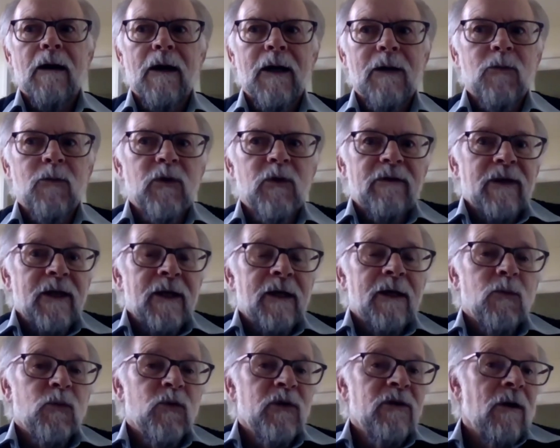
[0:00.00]
I would think
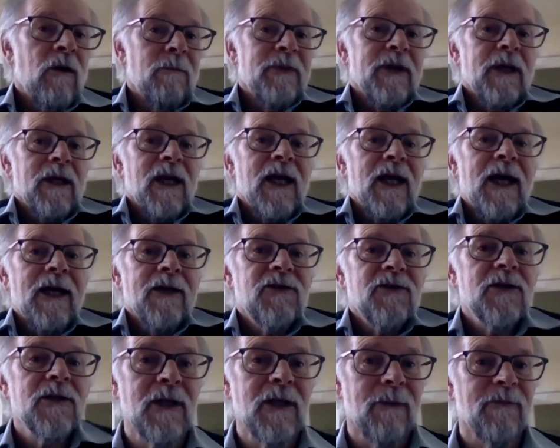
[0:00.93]
it would not be a
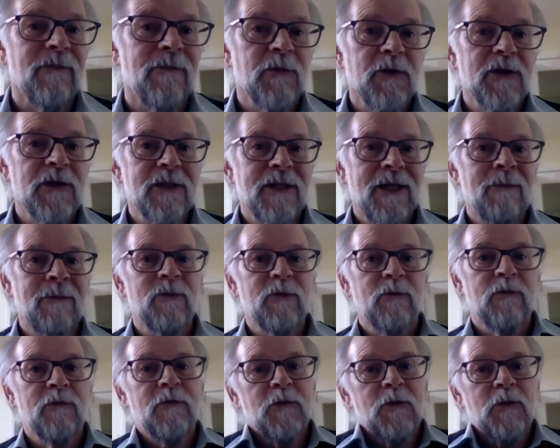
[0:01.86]
large step, for
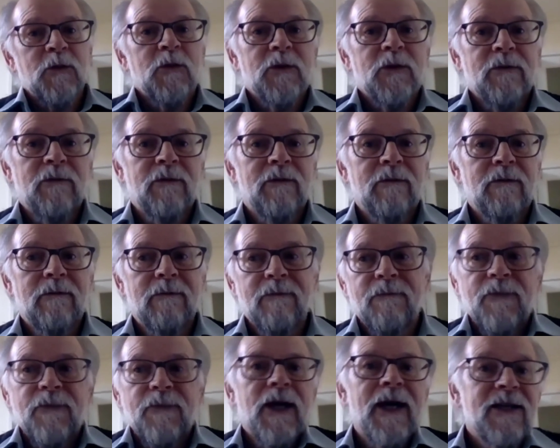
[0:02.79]
example, for
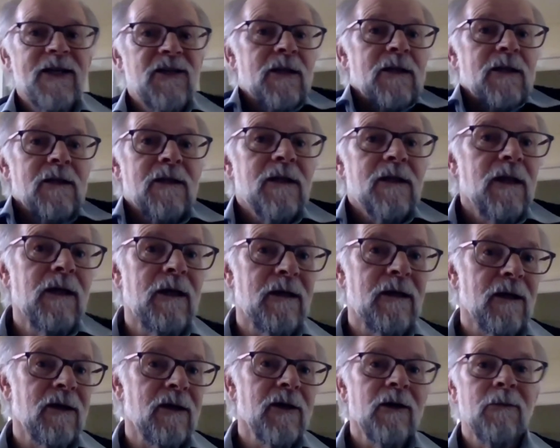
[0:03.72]
ACT to
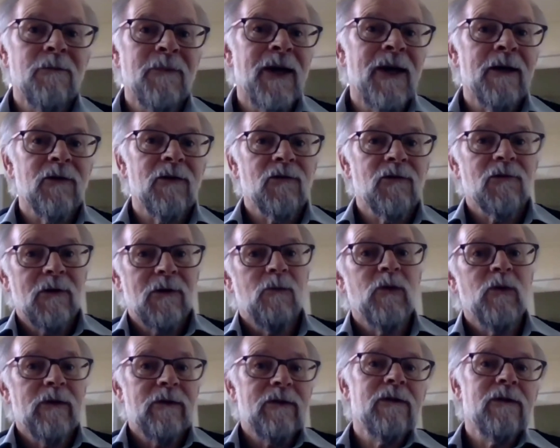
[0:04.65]
go mandatory
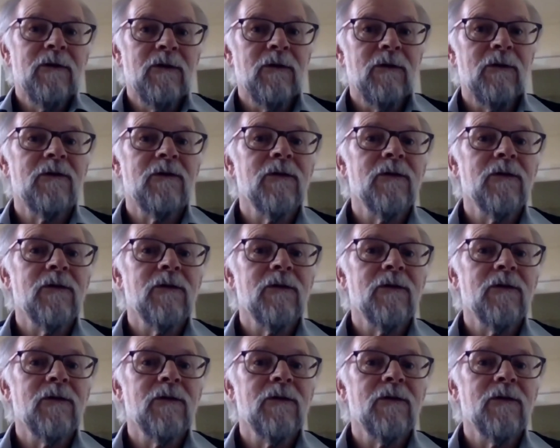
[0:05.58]
with the new